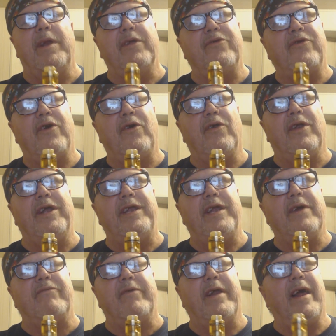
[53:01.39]
but it's totally
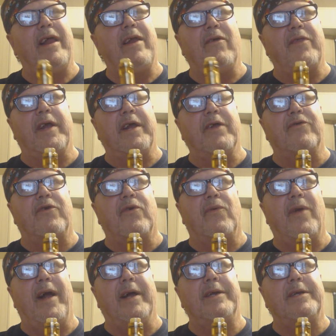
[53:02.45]
different. I don't think it's
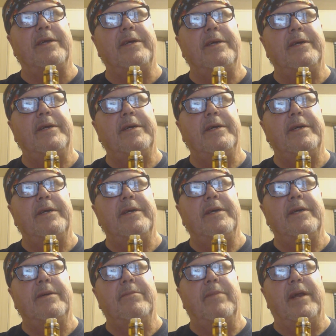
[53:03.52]
correct,
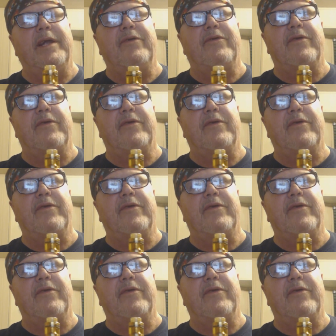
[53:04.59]
but he